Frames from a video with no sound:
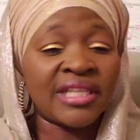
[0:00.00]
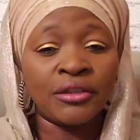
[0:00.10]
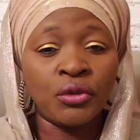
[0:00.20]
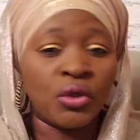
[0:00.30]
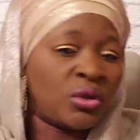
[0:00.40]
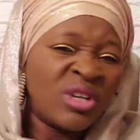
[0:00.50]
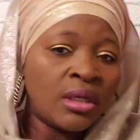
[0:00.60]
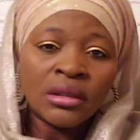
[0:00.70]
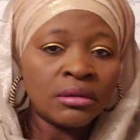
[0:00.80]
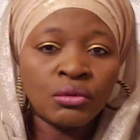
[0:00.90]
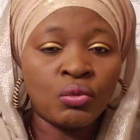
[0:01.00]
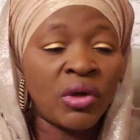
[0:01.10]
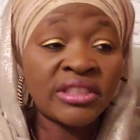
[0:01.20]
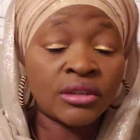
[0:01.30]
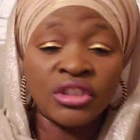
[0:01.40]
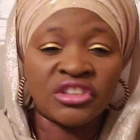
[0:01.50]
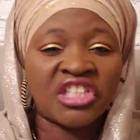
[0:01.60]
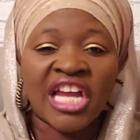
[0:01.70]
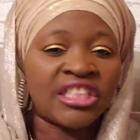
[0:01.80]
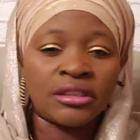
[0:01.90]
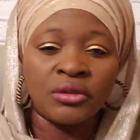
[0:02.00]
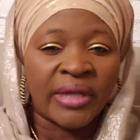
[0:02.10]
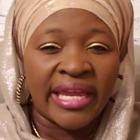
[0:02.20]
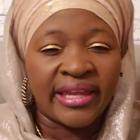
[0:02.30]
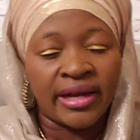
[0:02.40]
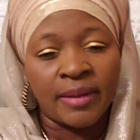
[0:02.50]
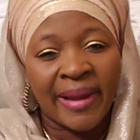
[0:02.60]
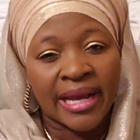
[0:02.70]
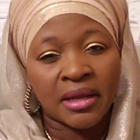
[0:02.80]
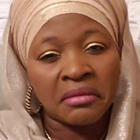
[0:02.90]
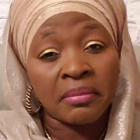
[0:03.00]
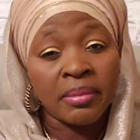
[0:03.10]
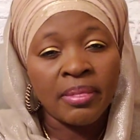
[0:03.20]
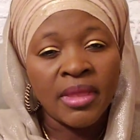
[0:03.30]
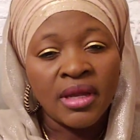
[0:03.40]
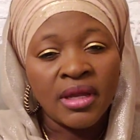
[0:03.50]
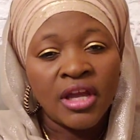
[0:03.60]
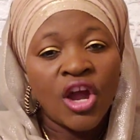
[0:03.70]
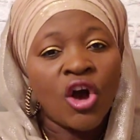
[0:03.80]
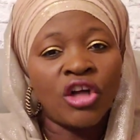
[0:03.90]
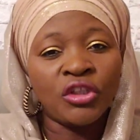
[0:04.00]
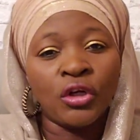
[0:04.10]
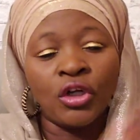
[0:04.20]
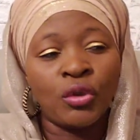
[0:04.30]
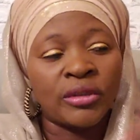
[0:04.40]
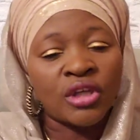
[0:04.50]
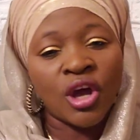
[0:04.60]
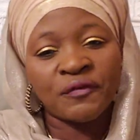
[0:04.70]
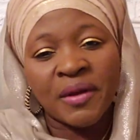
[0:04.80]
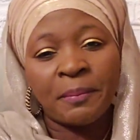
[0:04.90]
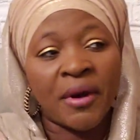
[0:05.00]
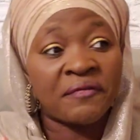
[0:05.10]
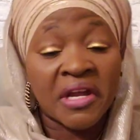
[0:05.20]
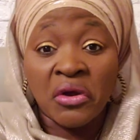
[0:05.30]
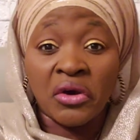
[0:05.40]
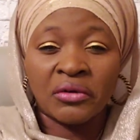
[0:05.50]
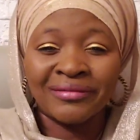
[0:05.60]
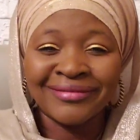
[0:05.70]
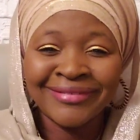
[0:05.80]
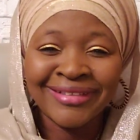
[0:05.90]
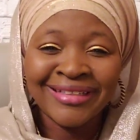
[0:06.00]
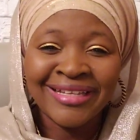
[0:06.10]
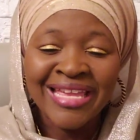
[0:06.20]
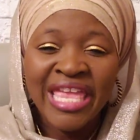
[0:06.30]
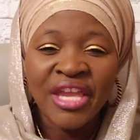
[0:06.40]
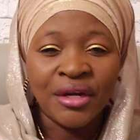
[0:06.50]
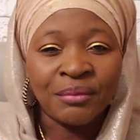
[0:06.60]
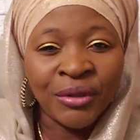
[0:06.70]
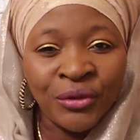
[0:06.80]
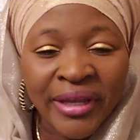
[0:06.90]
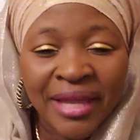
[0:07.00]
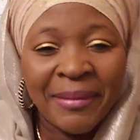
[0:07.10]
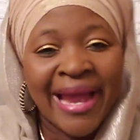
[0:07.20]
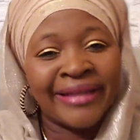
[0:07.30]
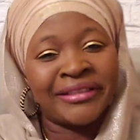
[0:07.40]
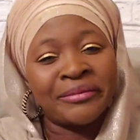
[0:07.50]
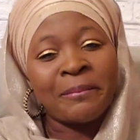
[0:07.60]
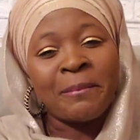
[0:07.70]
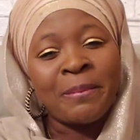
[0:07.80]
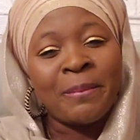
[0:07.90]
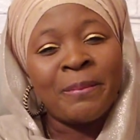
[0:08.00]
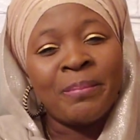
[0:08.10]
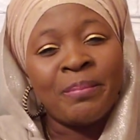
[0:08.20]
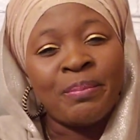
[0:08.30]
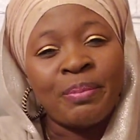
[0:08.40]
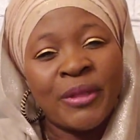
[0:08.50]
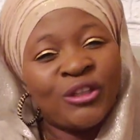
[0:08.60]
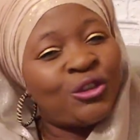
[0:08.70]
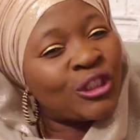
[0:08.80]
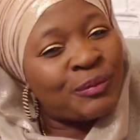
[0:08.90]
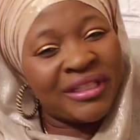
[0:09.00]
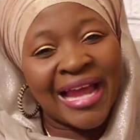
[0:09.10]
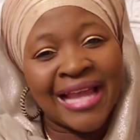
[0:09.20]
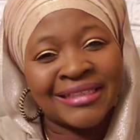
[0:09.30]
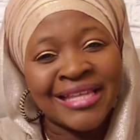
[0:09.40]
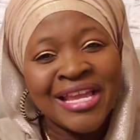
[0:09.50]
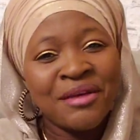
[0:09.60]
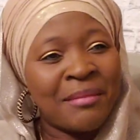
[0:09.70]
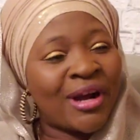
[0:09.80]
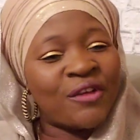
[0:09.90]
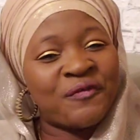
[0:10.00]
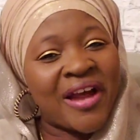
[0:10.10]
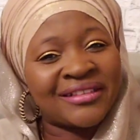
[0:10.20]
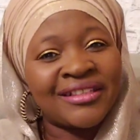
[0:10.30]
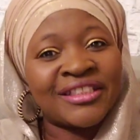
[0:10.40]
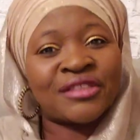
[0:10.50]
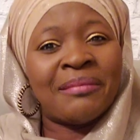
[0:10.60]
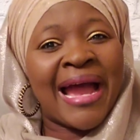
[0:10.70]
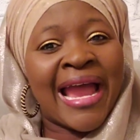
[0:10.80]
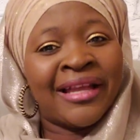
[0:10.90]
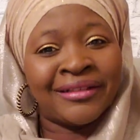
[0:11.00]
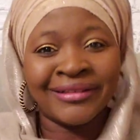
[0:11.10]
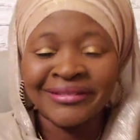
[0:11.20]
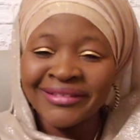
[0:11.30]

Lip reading: tell you, oh, once it's charged, you can't get it back. All you're going to do is huff and puff and go. But don't get mad. Just be nice. Matter of fact, smile.